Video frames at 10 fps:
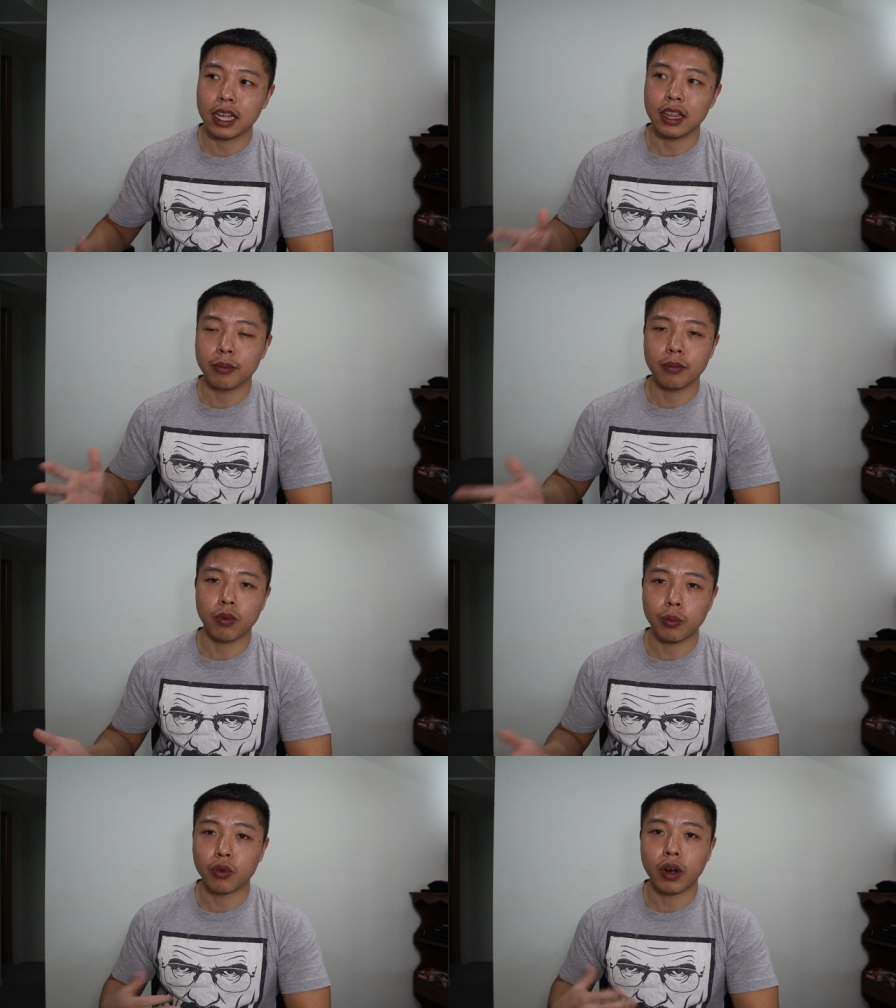And then
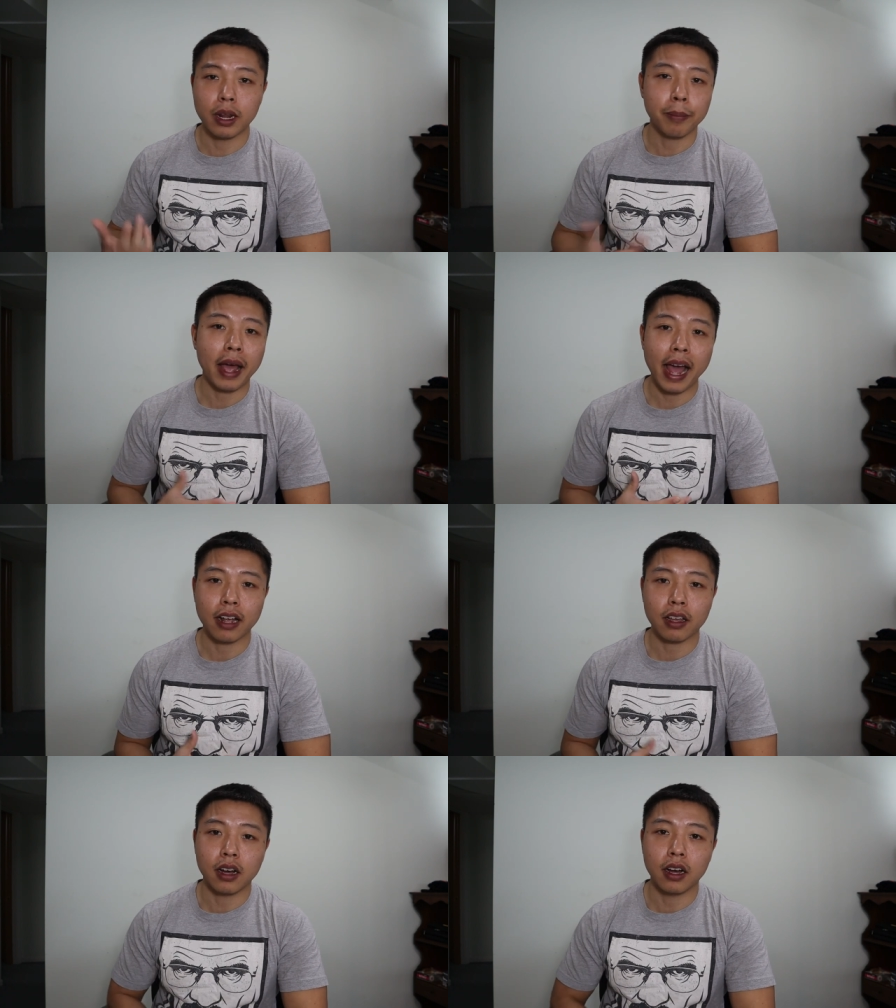when we're ready to
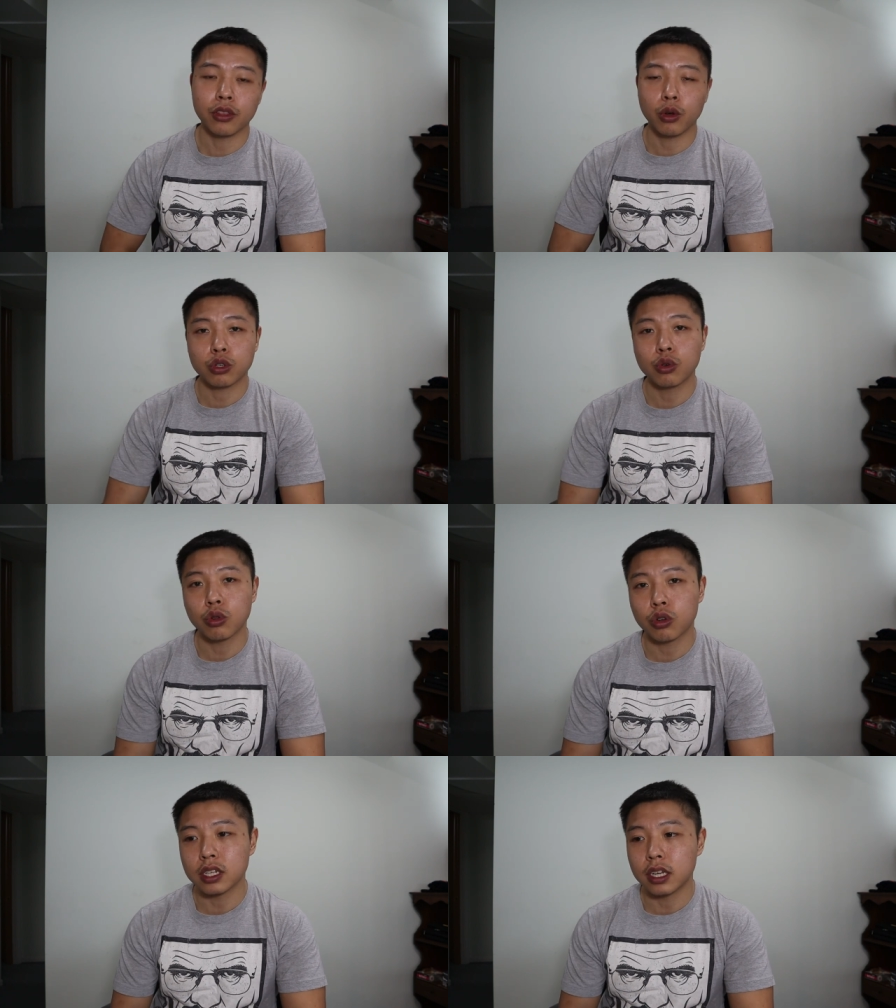pack uh, those
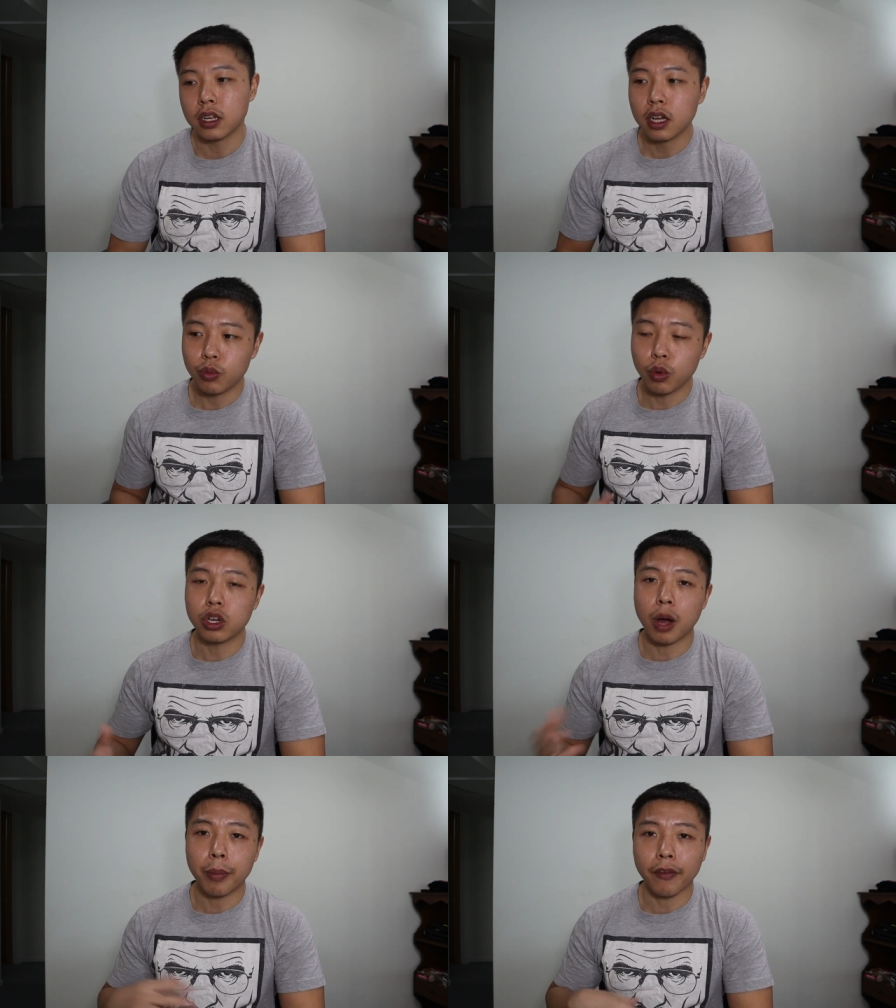coolers in, we
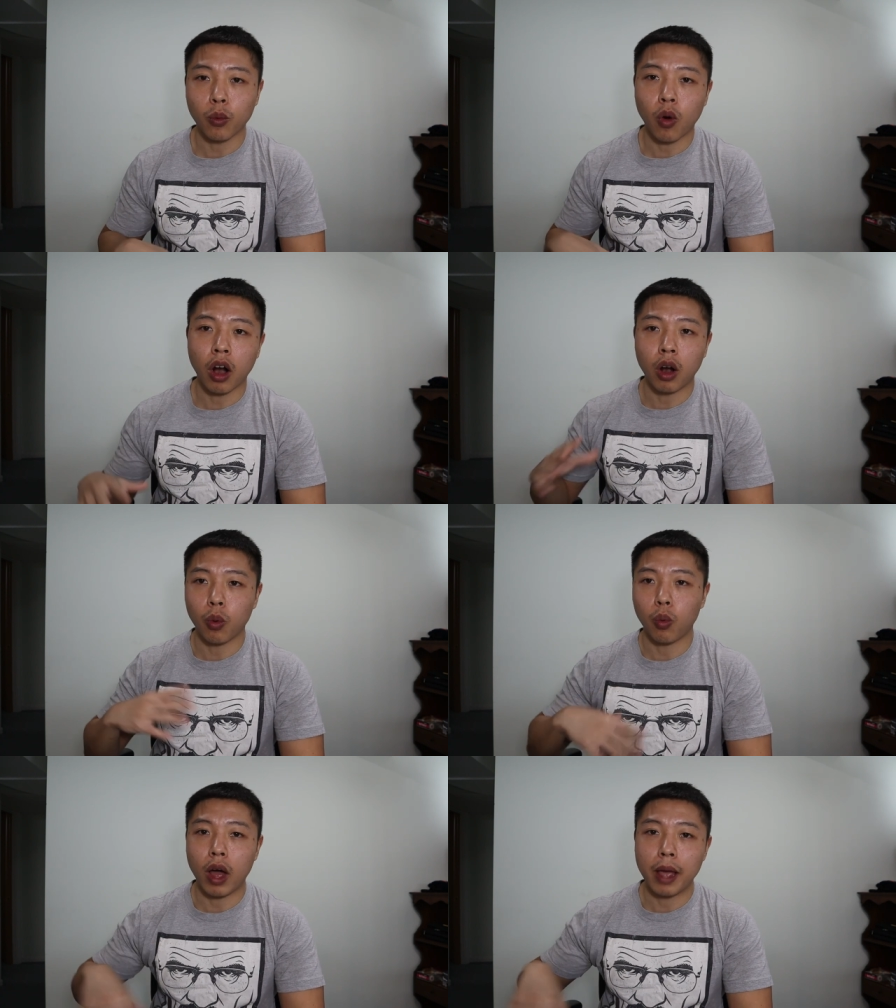would dump out the
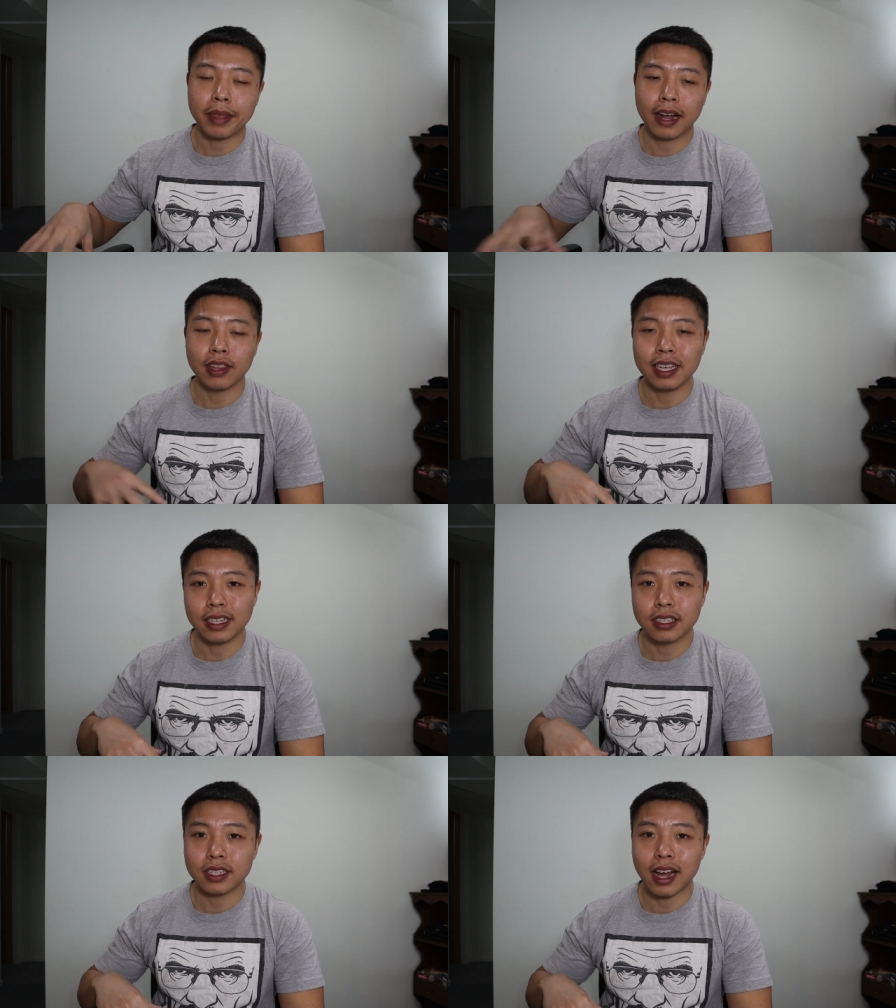water, wipe down the
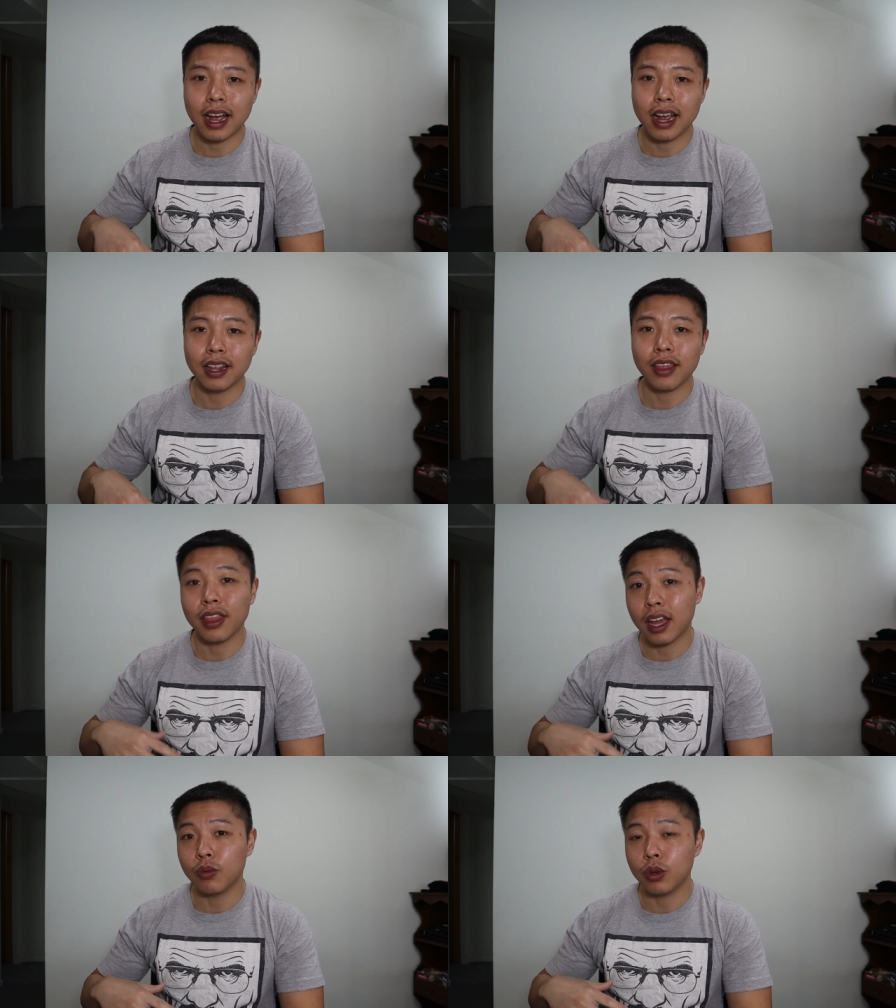inside,
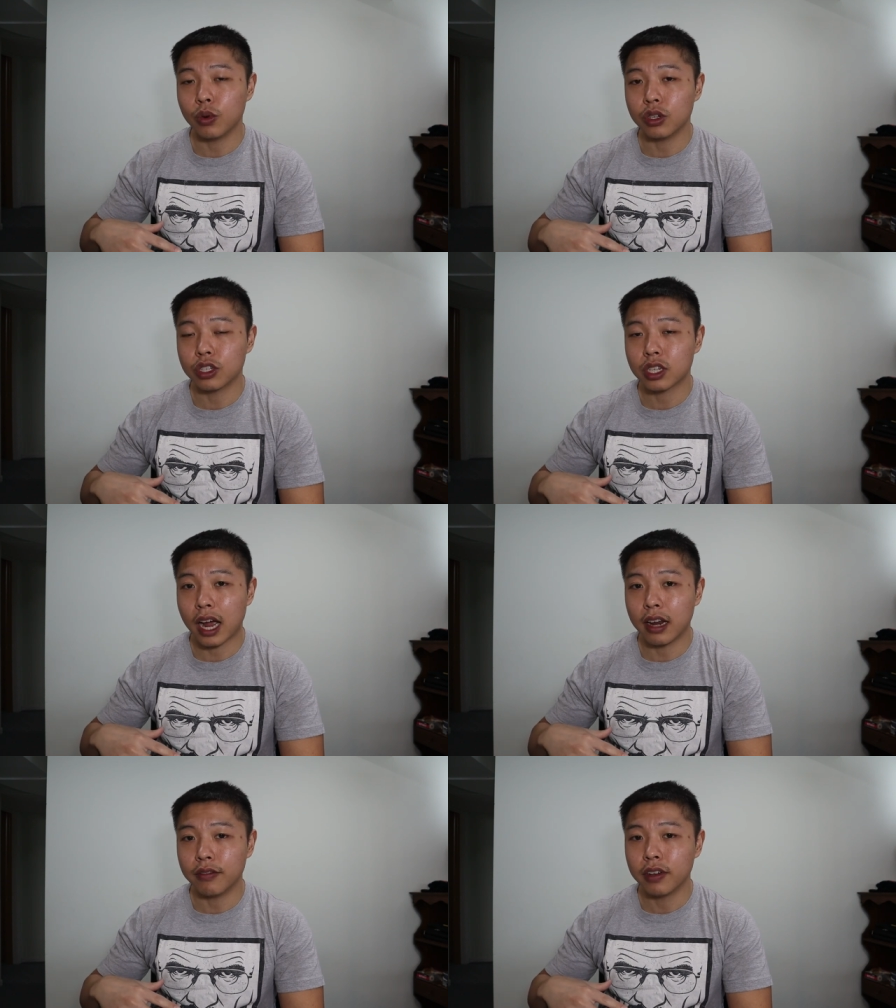and then we would just
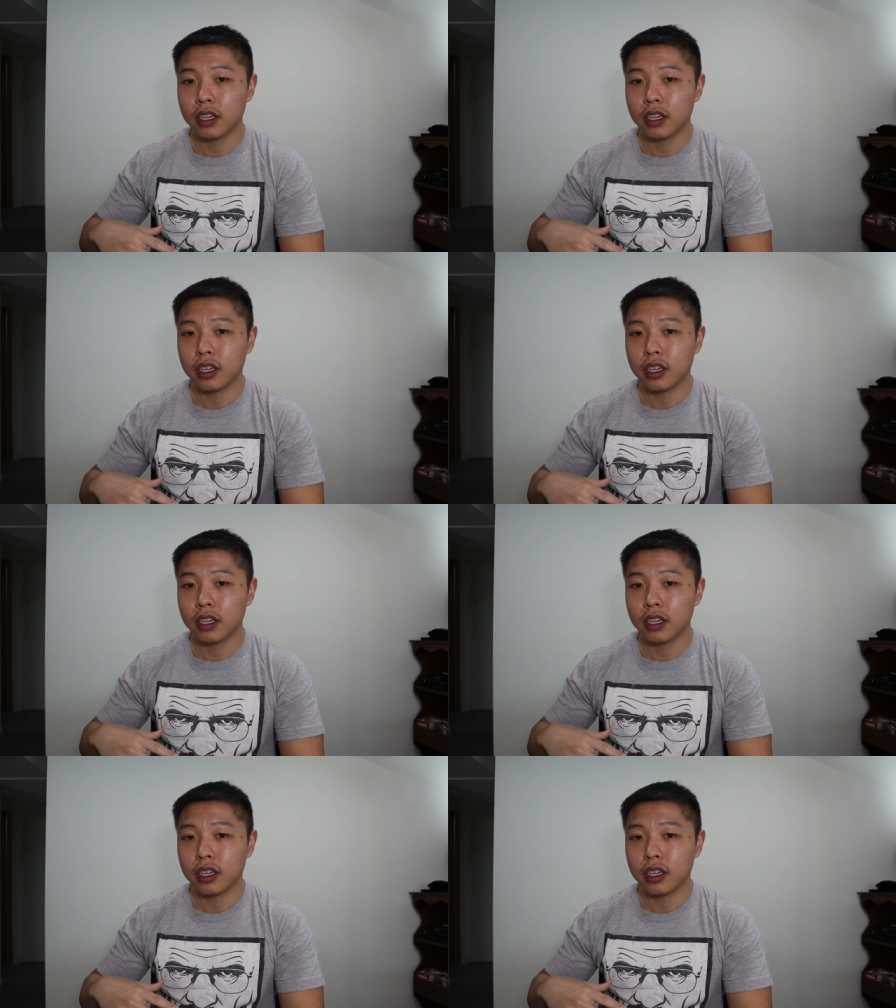kind of,